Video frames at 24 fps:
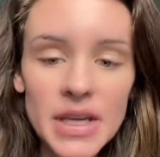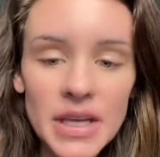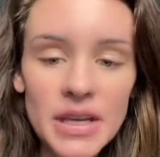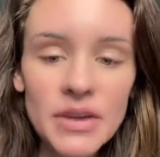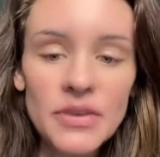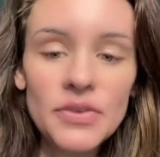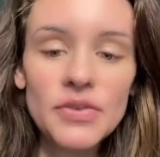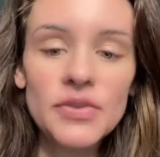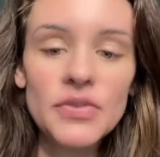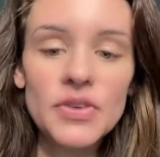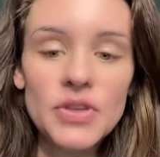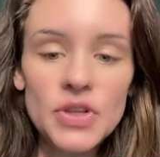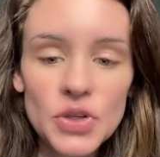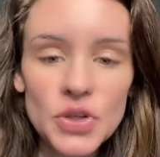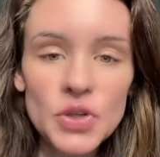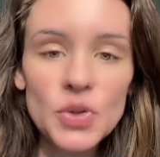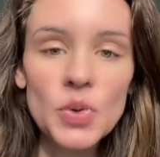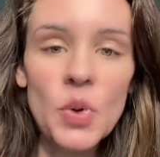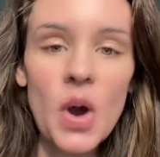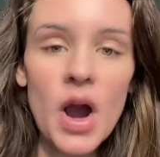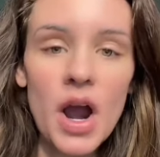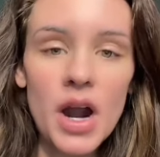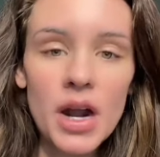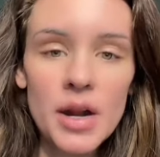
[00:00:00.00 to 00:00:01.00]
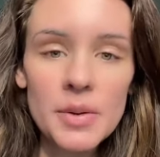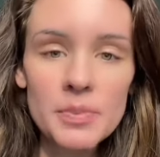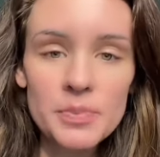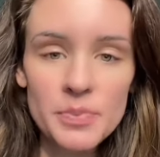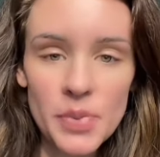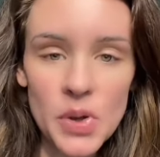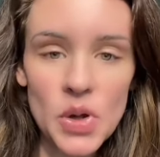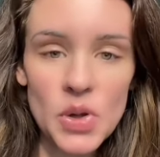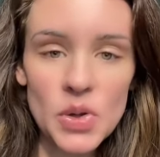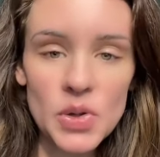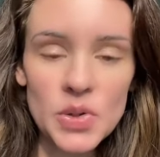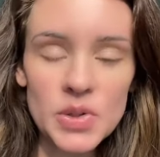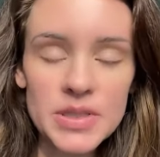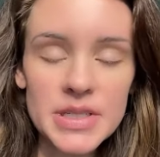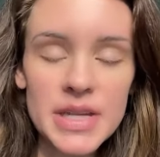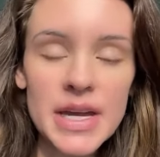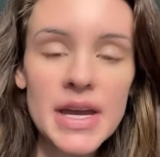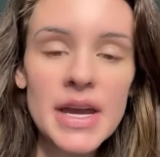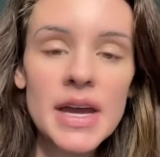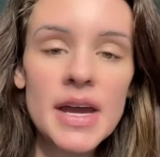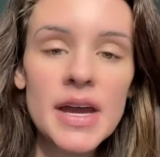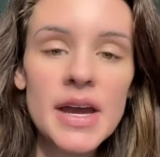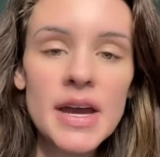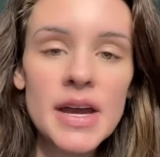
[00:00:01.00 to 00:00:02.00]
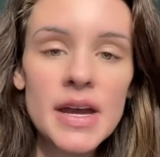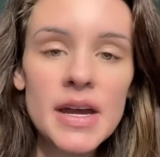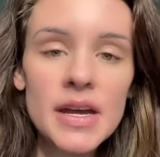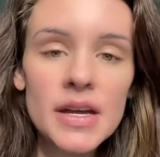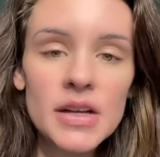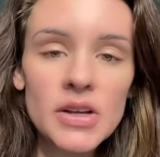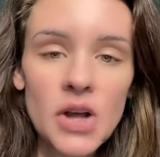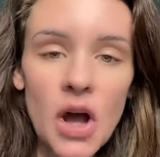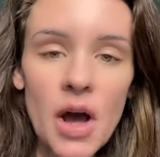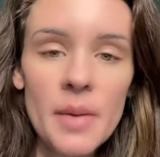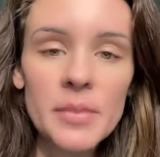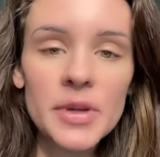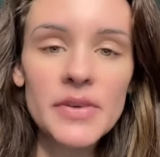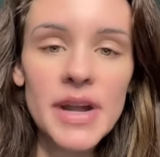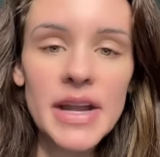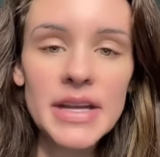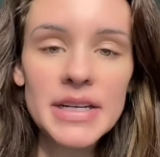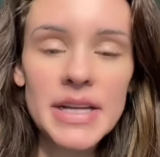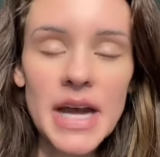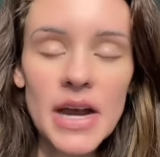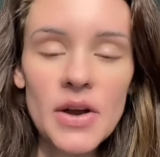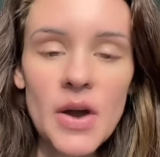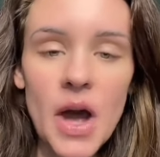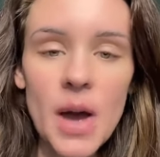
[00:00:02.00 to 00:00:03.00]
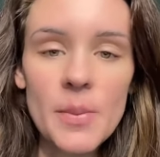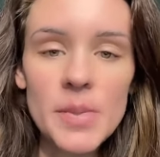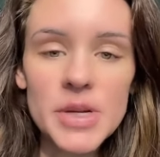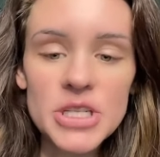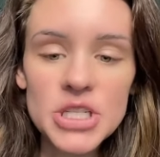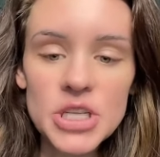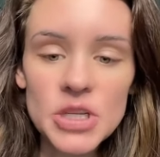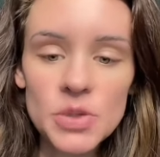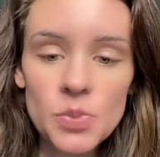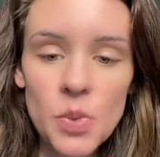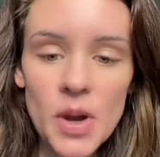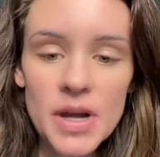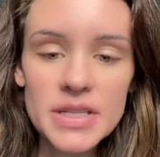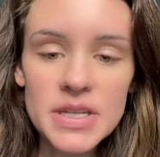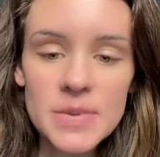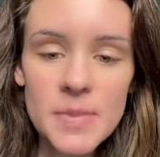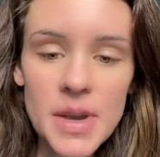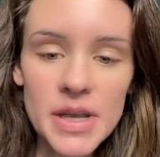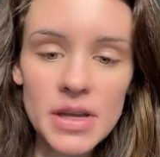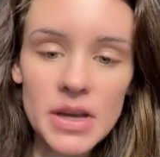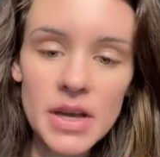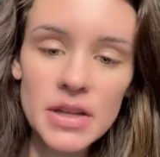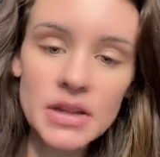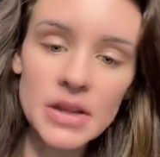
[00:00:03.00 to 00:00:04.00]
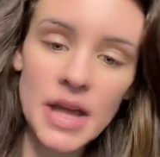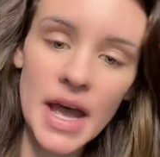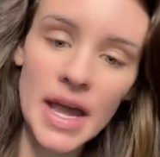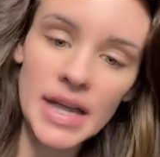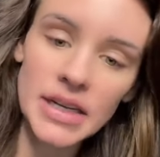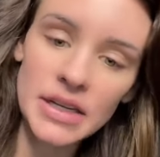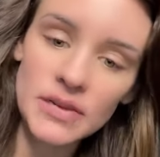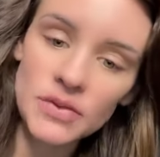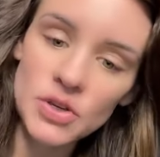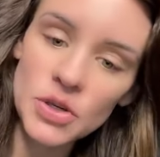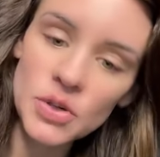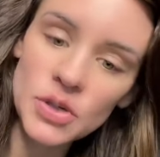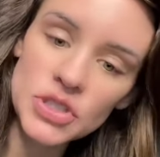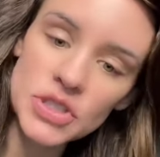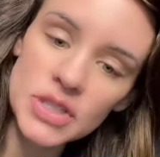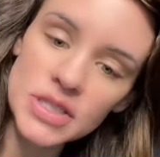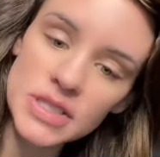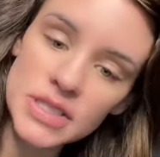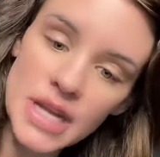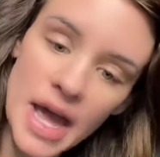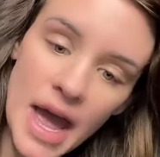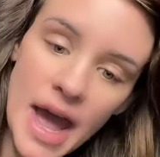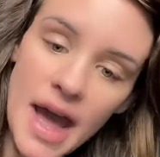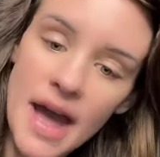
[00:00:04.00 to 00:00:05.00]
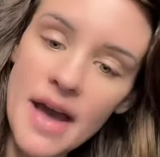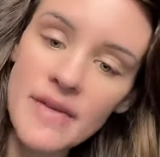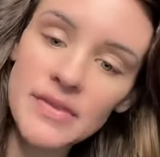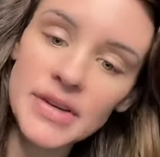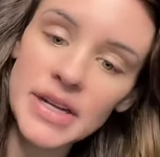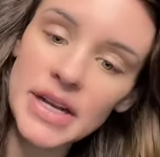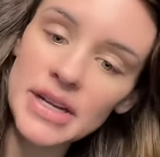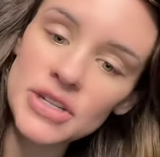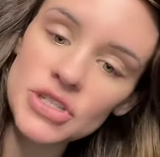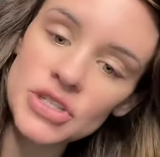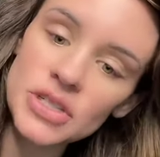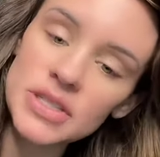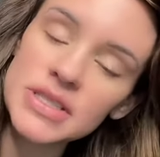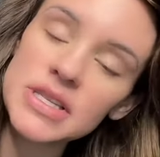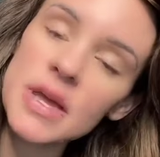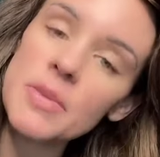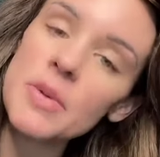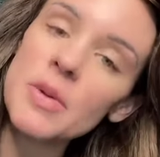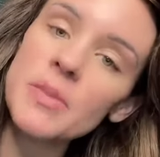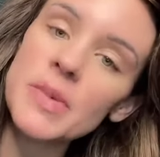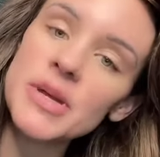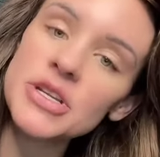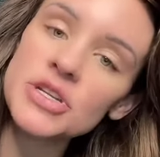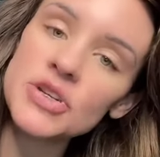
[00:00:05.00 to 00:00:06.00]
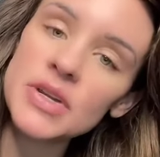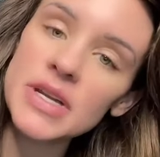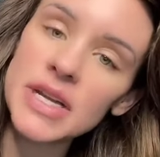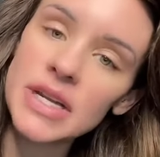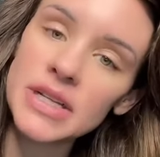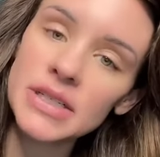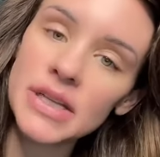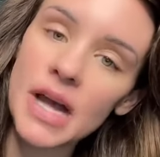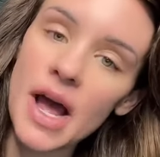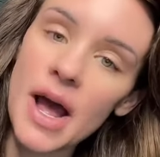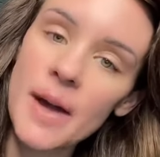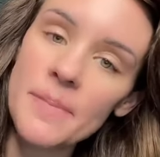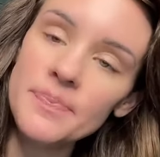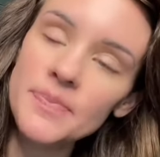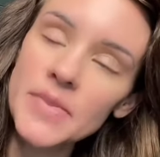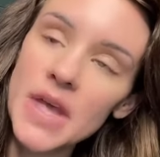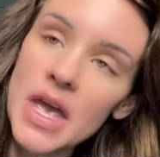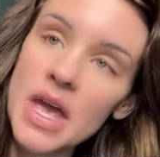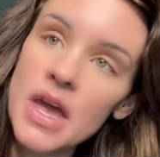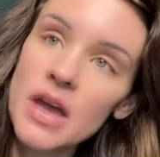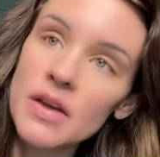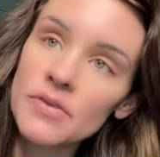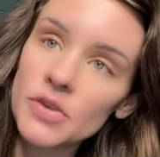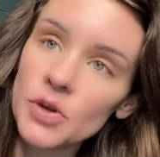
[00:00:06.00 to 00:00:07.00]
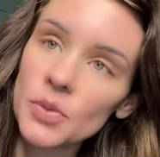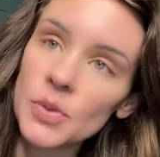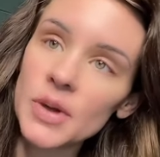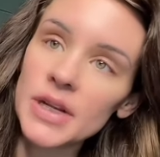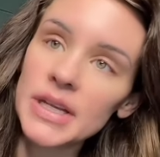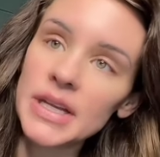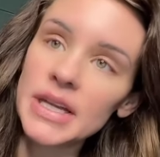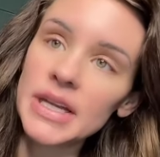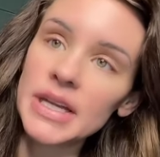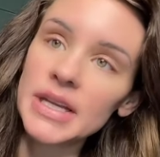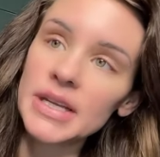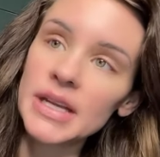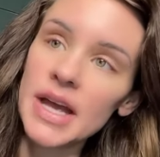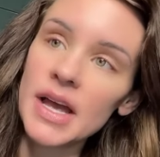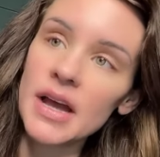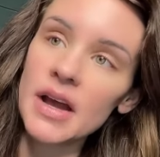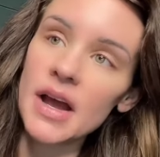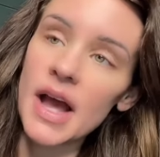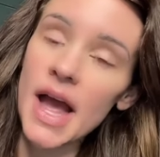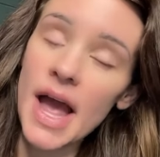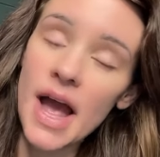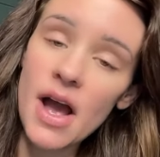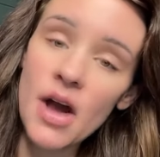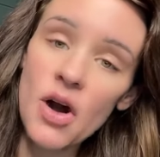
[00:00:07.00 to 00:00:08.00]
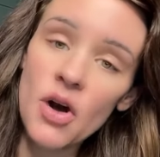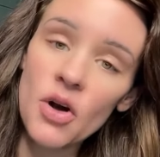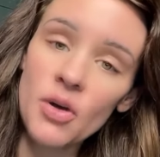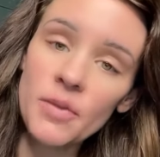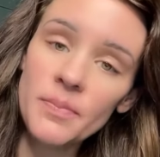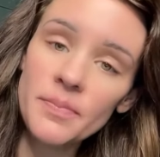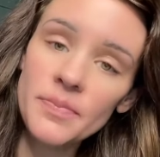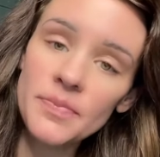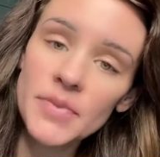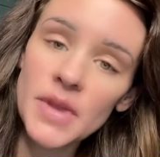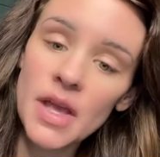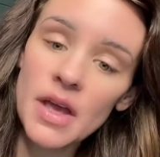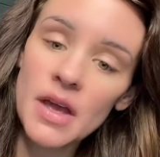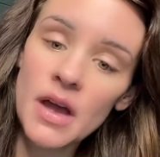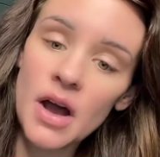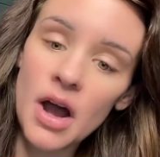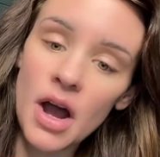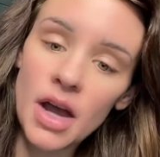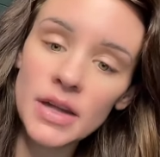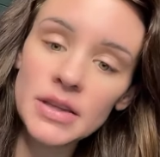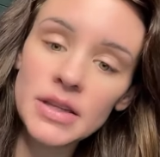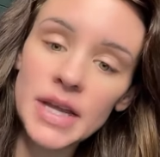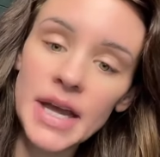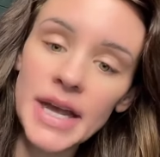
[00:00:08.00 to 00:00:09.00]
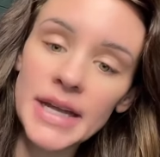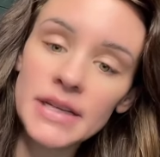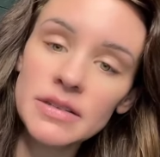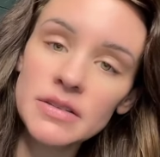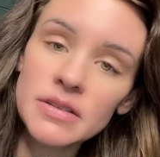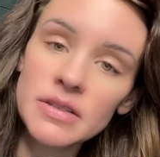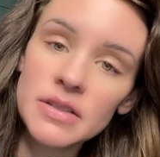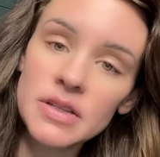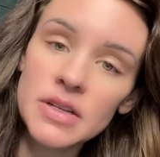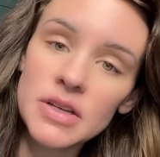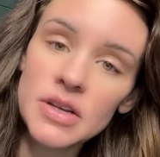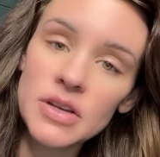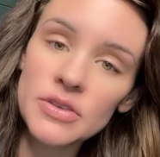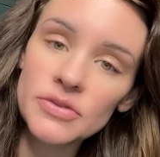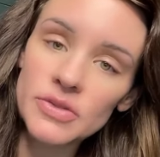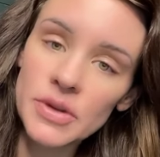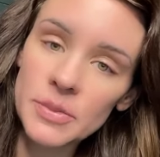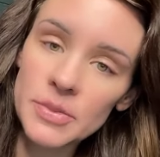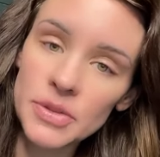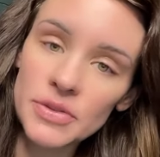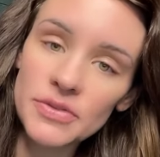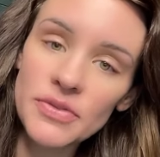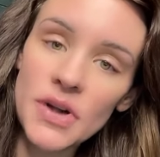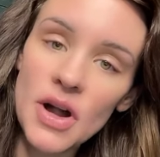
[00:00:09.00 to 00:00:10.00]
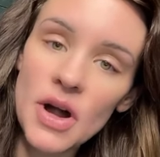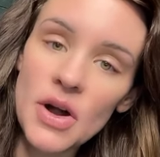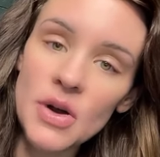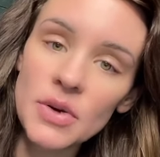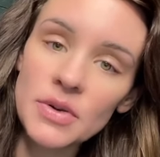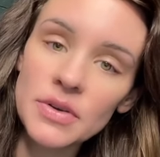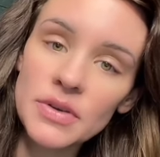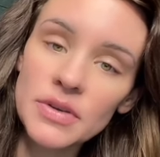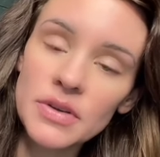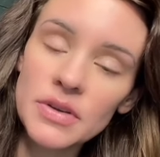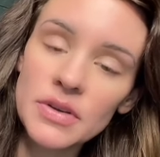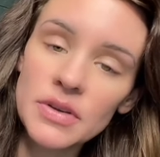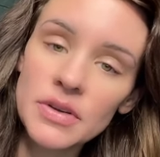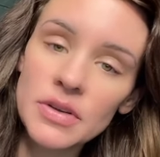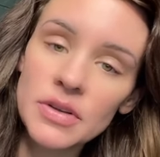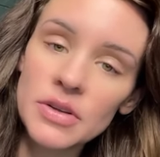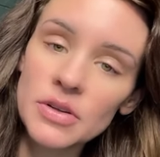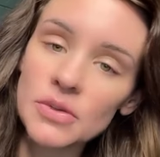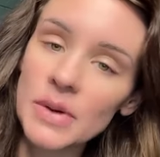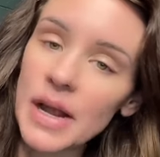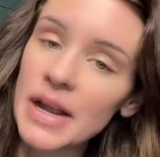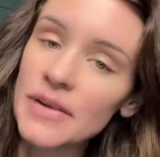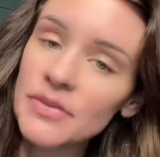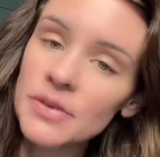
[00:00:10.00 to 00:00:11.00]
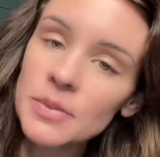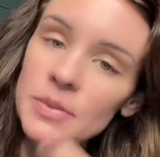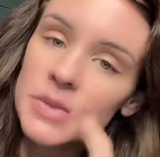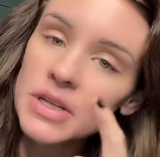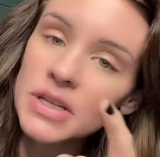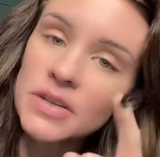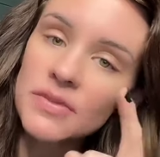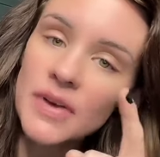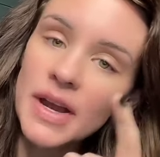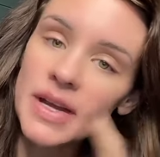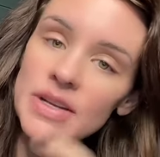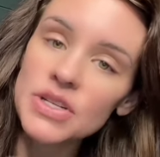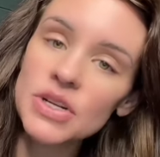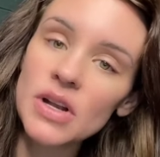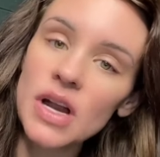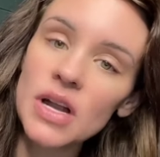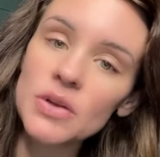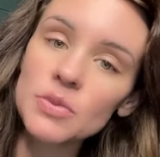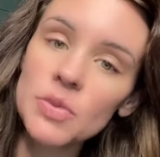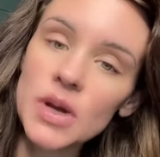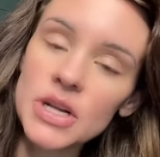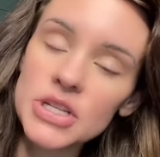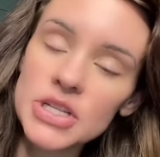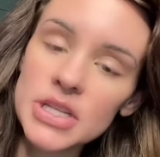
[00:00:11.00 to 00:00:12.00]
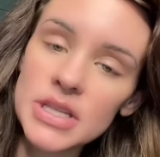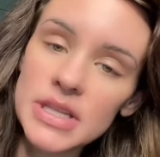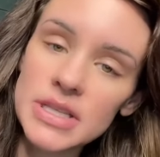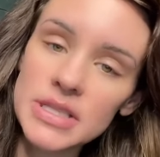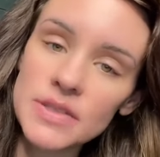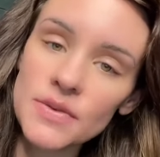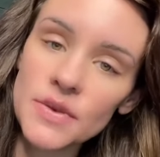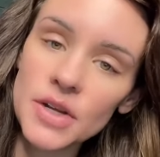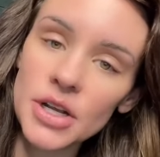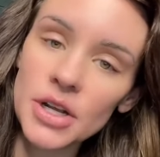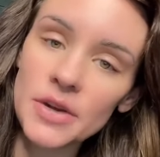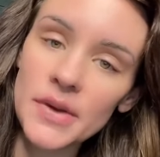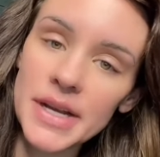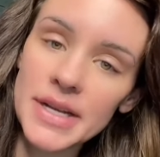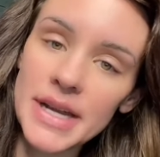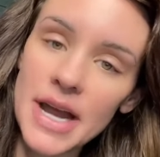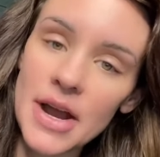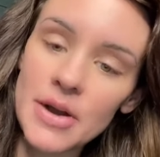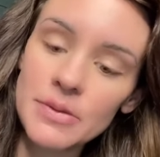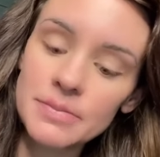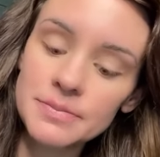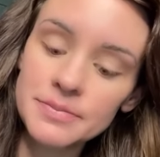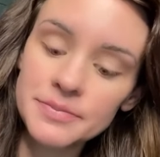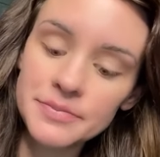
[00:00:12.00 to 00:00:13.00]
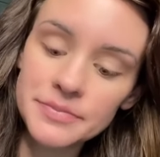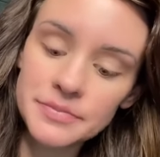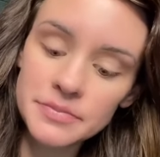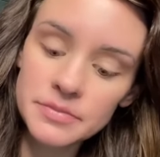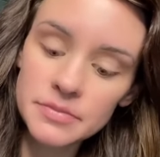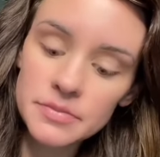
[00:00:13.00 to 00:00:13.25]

if you are bold, comment right now how much you'd want to make online if you could just have an extra supplementary income for working at home, online, from your phone, right from the device you're on watching this video right now.